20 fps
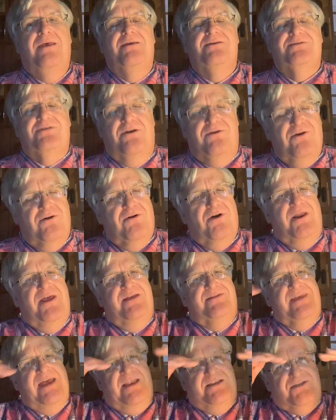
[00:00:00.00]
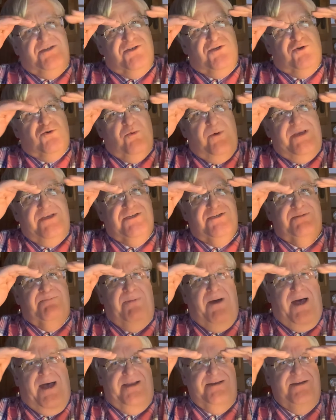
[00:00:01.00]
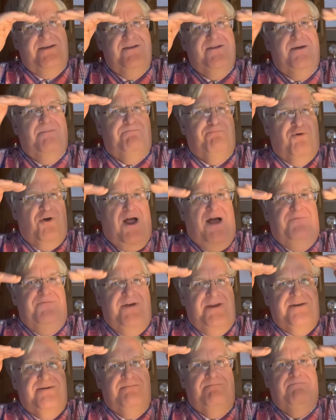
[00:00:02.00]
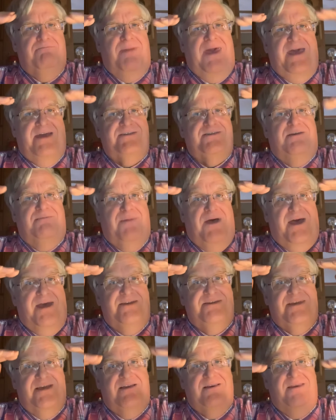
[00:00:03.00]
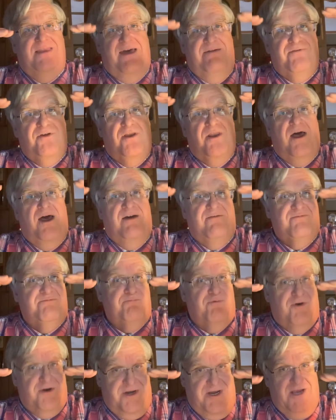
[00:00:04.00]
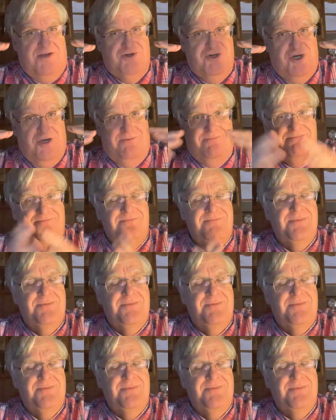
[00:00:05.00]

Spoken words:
So you're going to hit that sweet spot, the profit maximizing level of production,